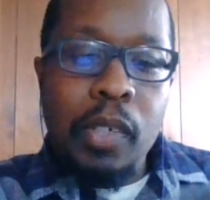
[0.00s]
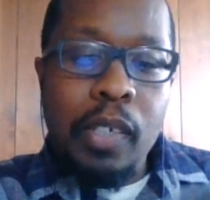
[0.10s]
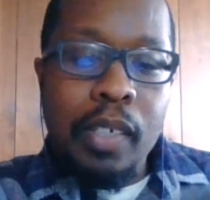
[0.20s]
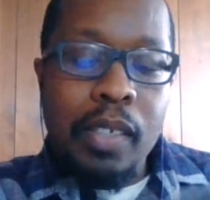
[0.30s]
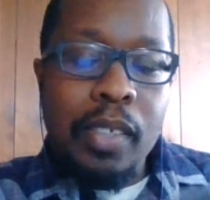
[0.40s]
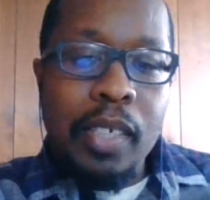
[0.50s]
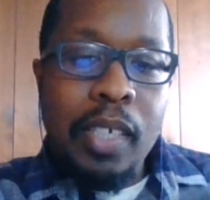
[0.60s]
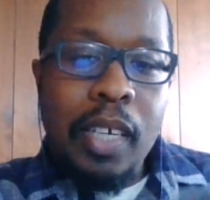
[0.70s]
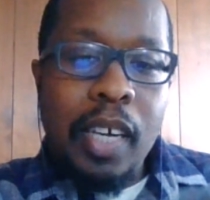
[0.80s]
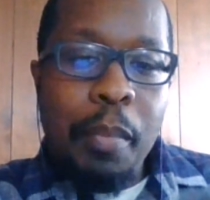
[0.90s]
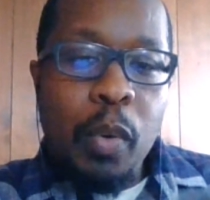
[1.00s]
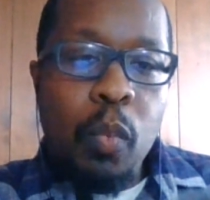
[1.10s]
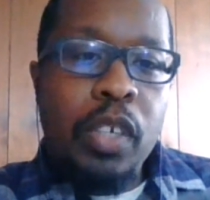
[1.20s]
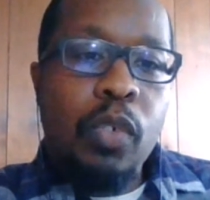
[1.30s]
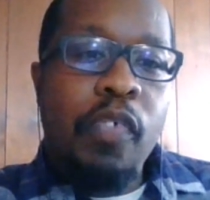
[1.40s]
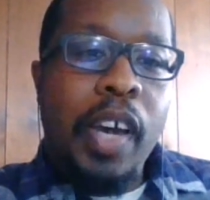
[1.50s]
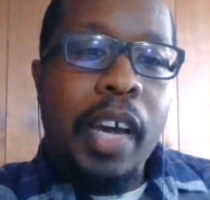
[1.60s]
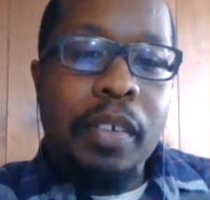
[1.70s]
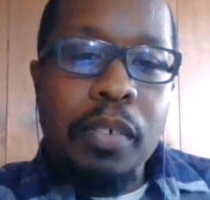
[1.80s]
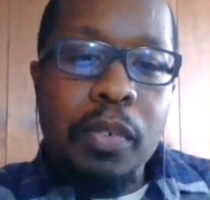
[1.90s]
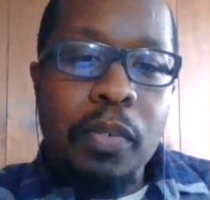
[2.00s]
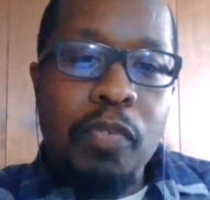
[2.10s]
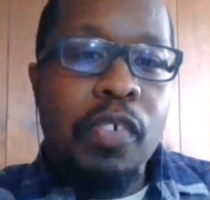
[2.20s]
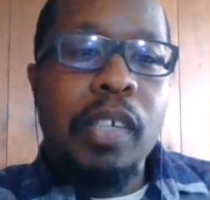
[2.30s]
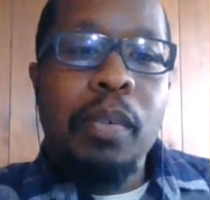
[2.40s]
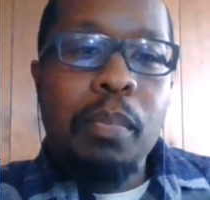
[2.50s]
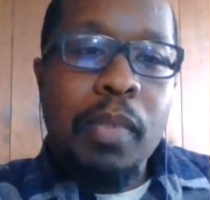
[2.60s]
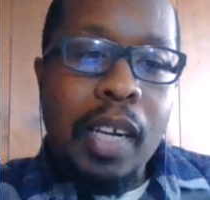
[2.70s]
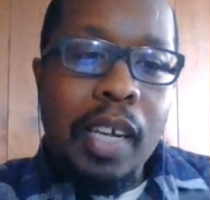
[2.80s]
Because I mean, we do value freedom,